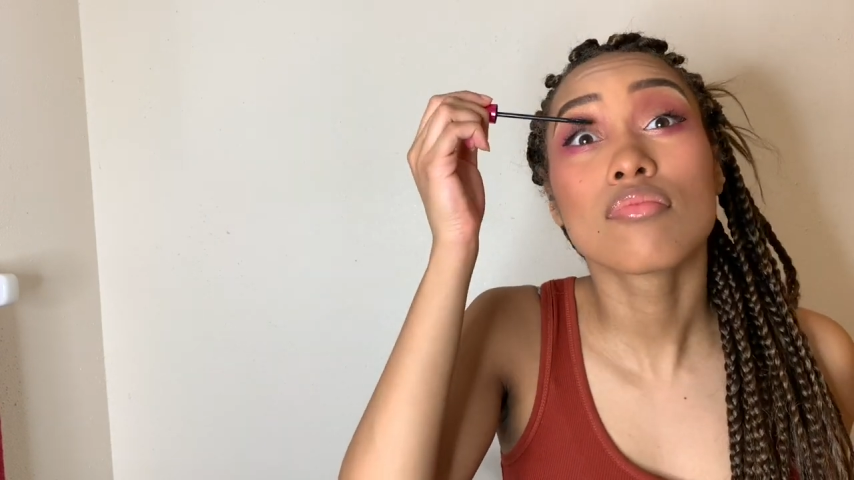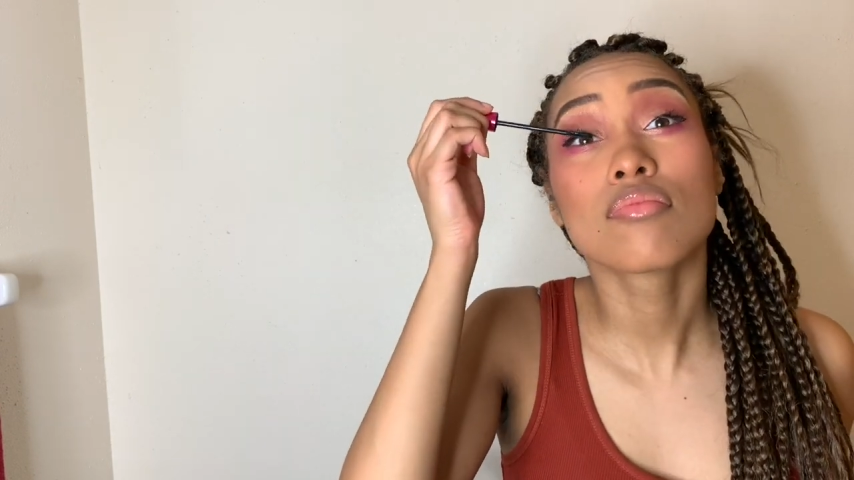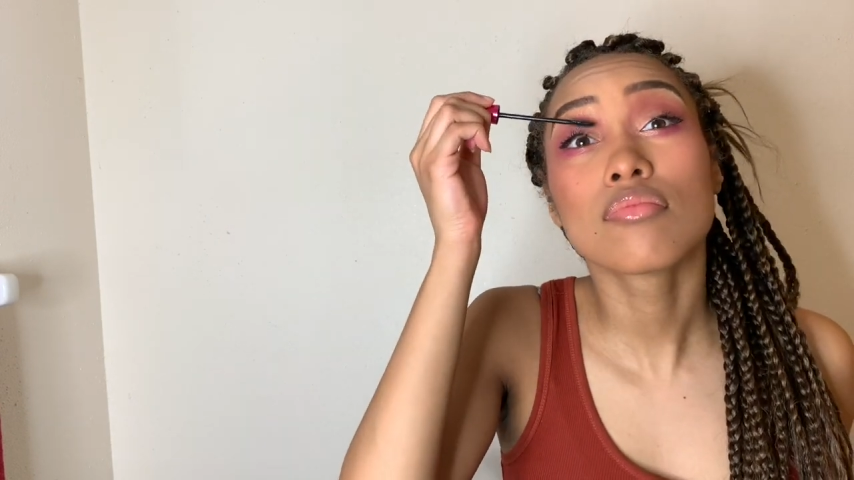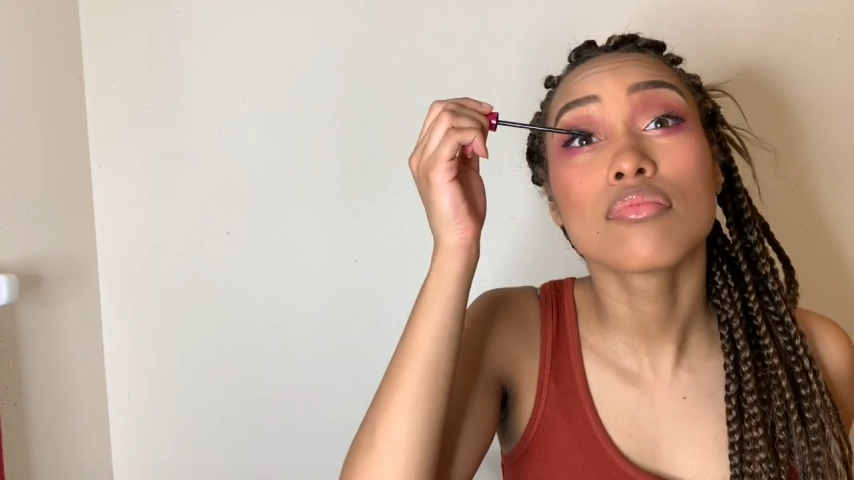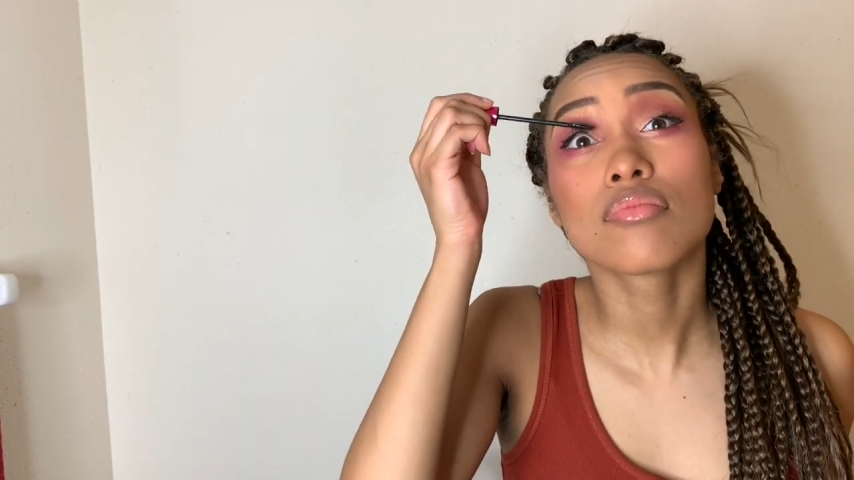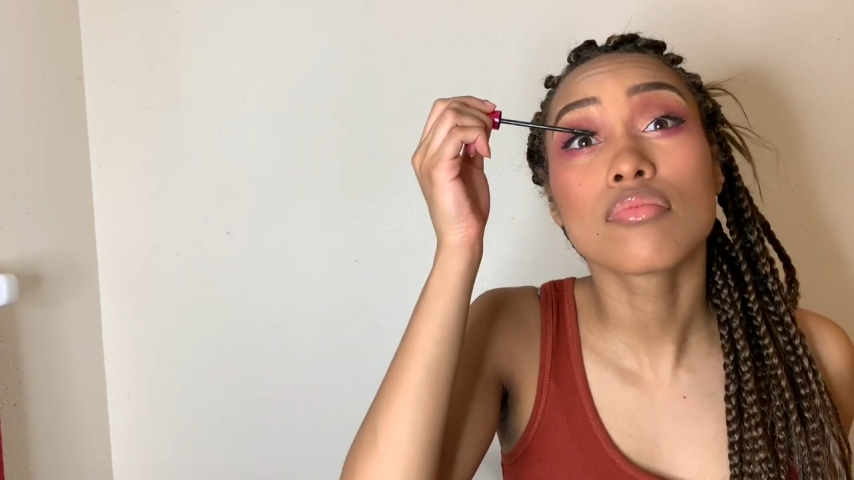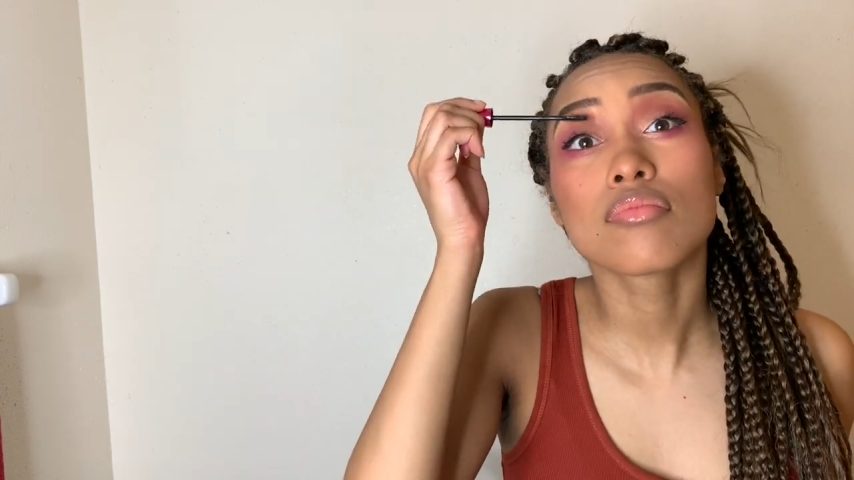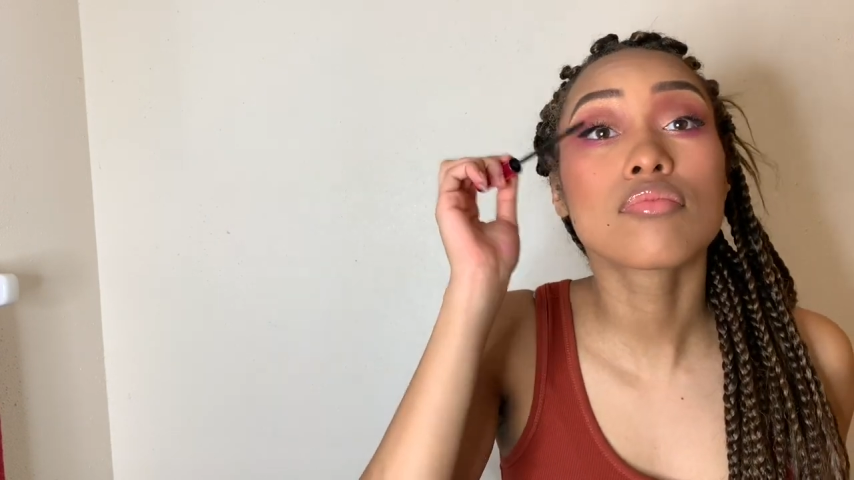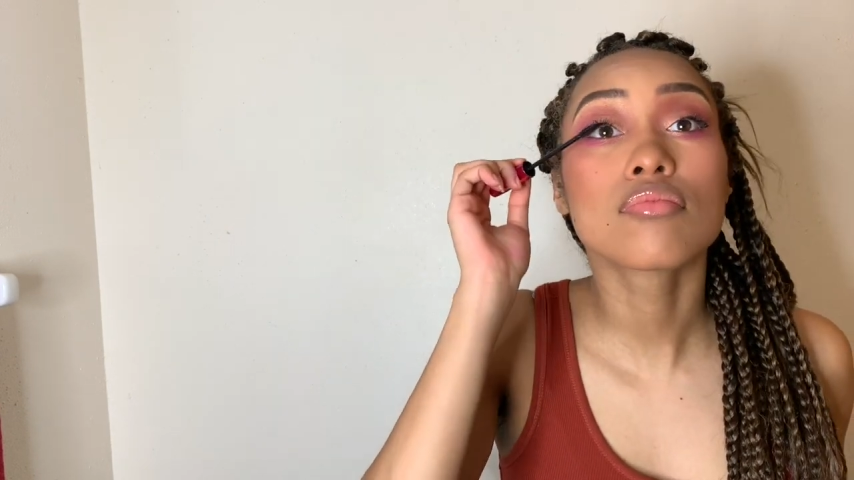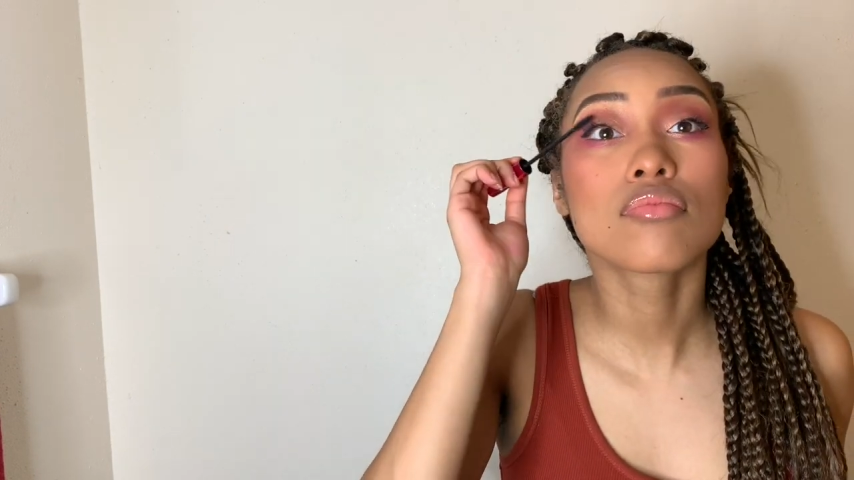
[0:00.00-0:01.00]
The big brush,
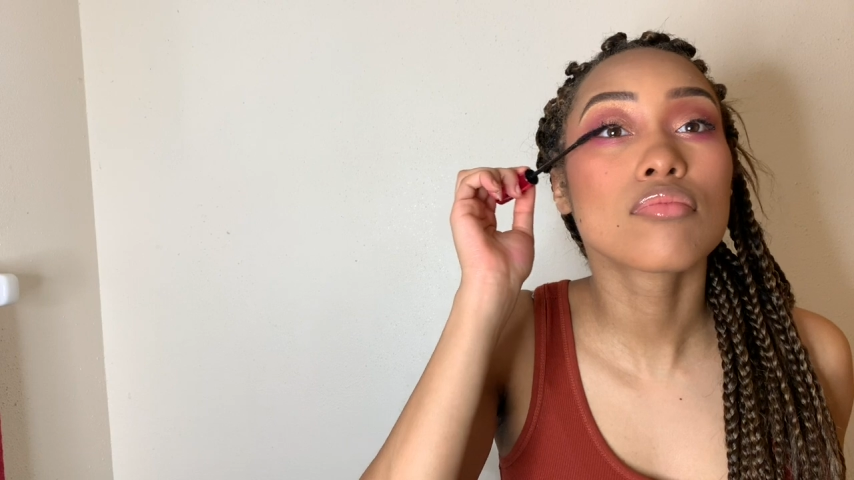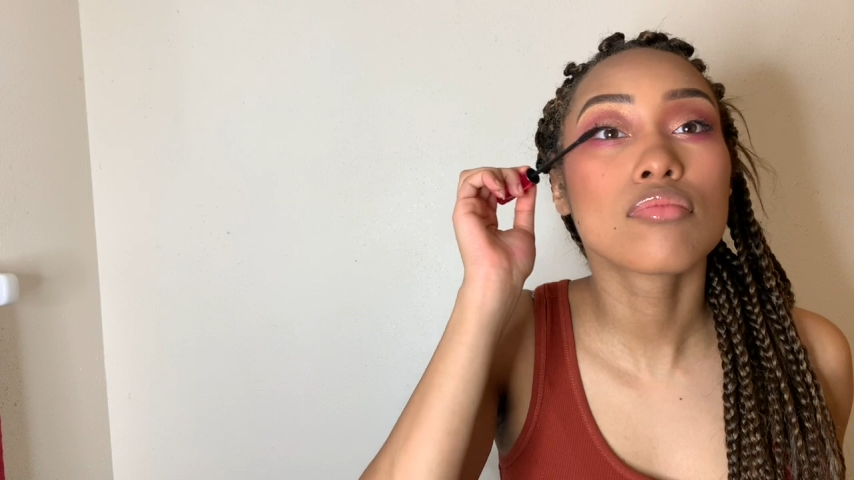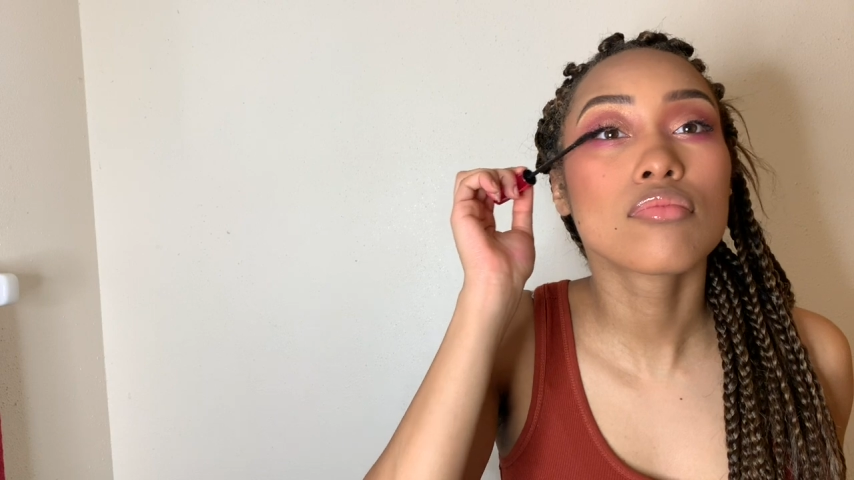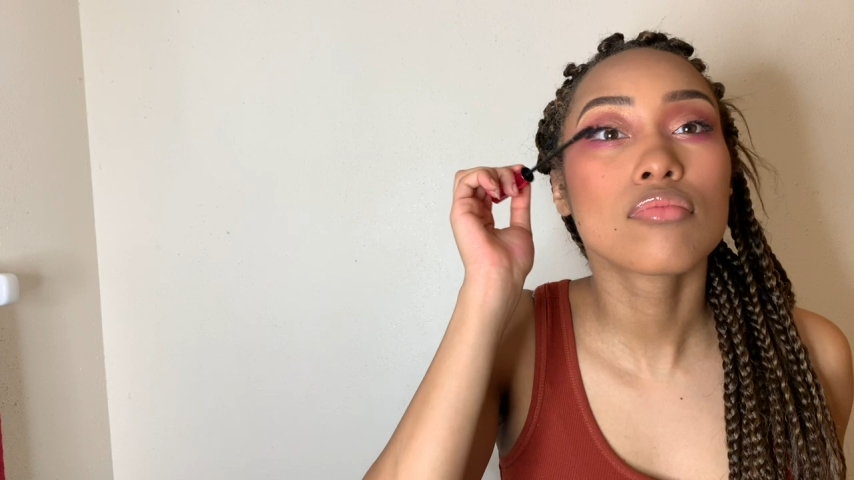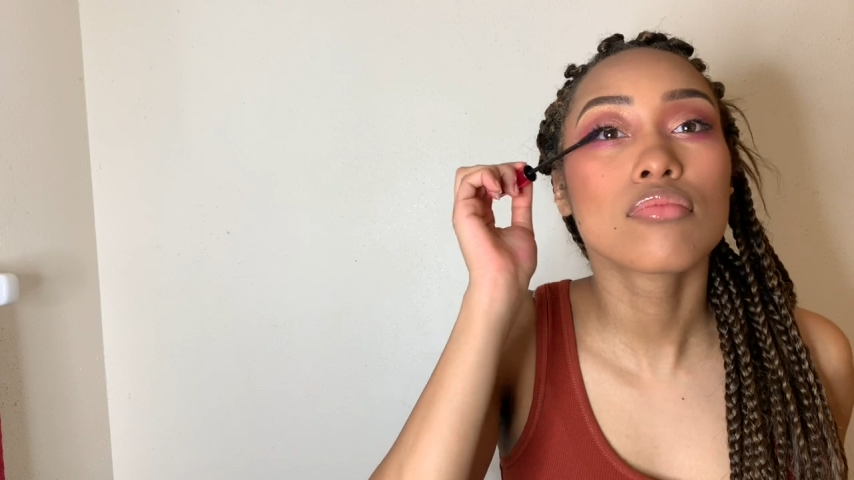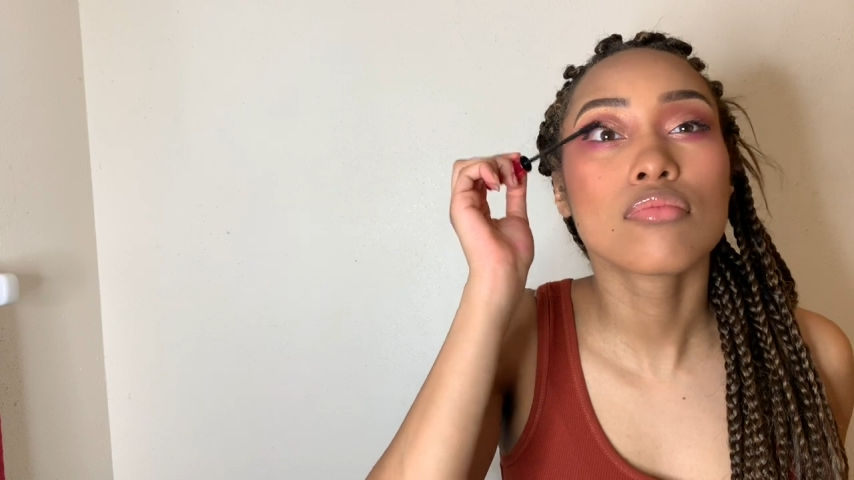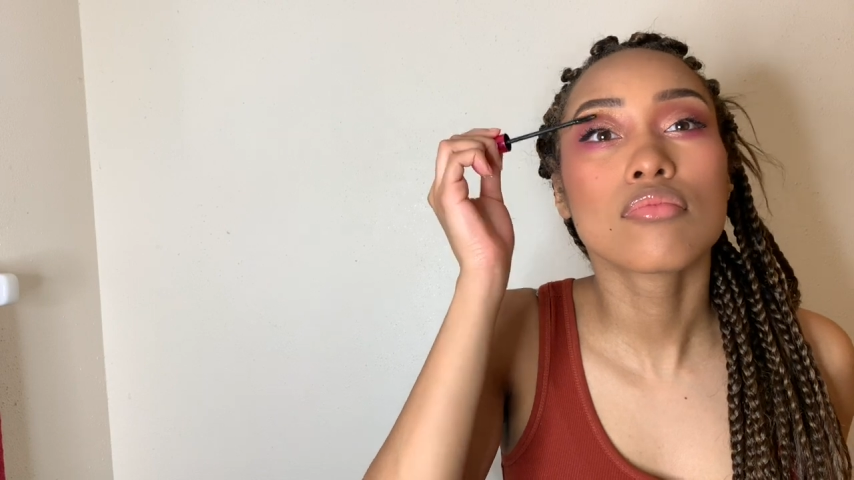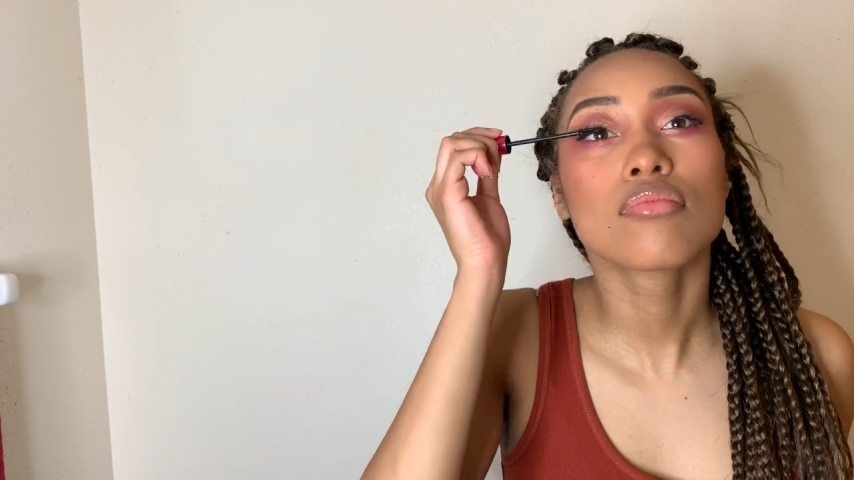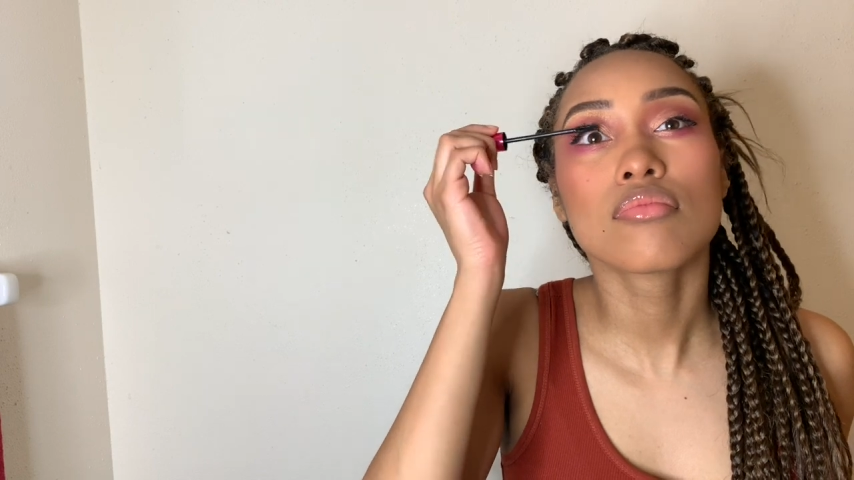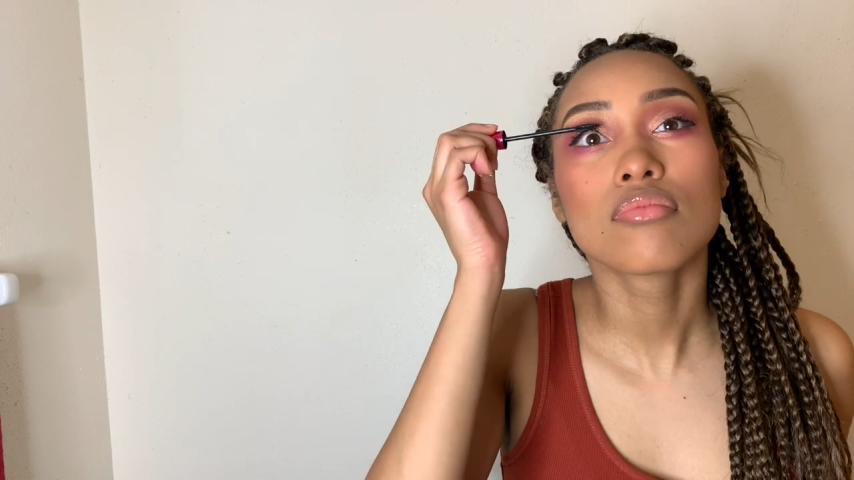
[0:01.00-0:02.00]
I always hit my eyelid.